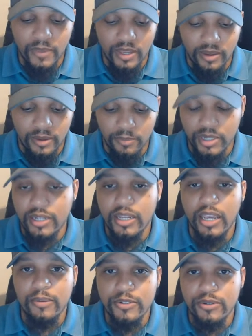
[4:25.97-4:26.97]
but he
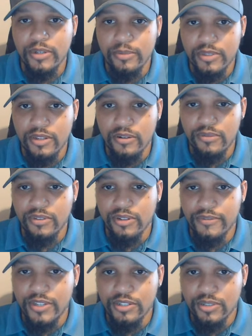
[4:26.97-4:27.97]
came to himself
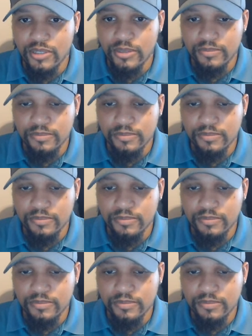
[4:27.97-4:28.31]
eventually.